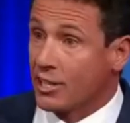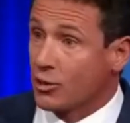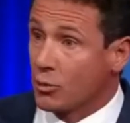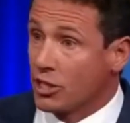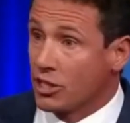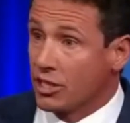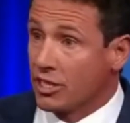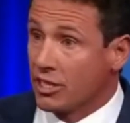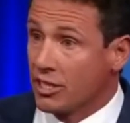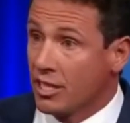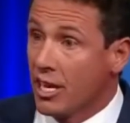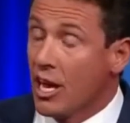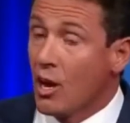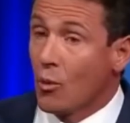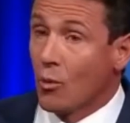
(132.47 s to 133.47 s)
which
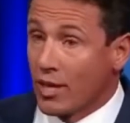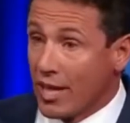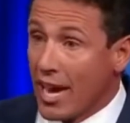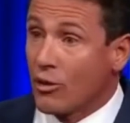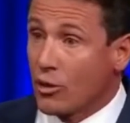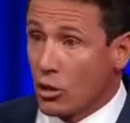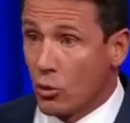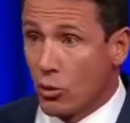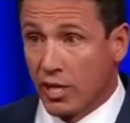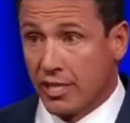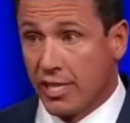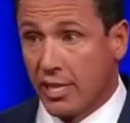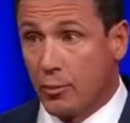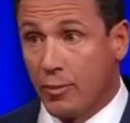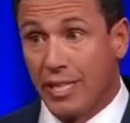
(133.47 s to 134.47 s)
is, without
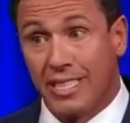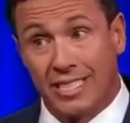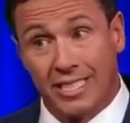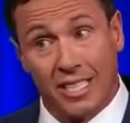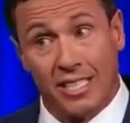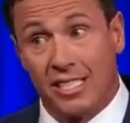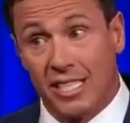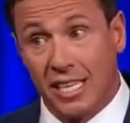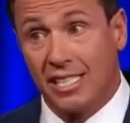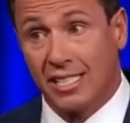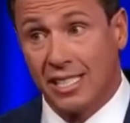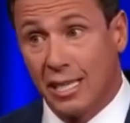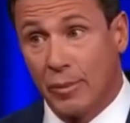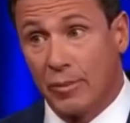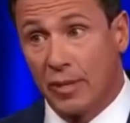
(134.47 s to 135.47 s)
U.S. help, it does not
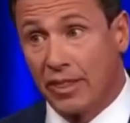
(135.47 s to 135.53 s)
seem that